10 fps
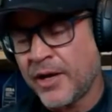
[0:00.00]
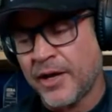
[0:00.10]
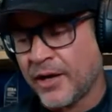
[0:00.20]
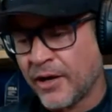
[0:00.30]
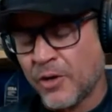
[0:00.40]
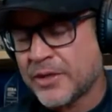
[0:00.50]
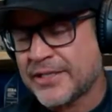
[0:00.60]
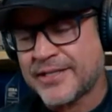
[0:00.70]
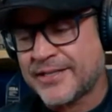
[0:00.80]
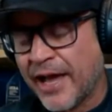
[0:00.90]
and it always
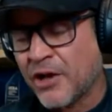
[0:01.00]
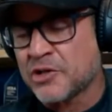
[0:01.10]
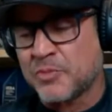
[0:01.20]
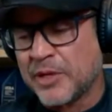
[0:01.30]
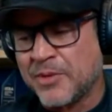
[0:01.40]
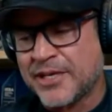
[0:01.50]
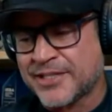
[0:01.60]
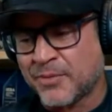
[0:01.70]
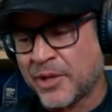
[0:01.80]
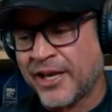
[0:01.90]
astounds me
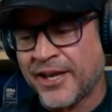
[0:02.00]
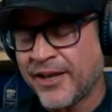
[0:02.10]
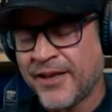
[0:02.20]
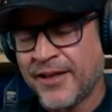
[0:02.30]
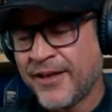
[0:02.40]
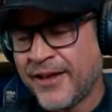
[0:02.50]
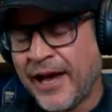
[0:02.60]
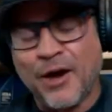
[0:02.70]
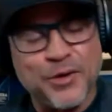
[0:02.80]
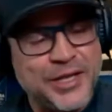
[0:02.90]
because I'm like,
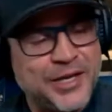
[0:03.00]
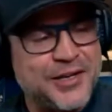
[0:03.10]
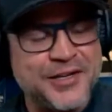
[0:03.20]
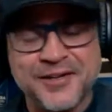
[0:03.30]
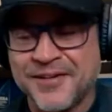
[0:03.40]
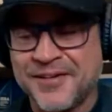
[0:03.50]
how are they gonna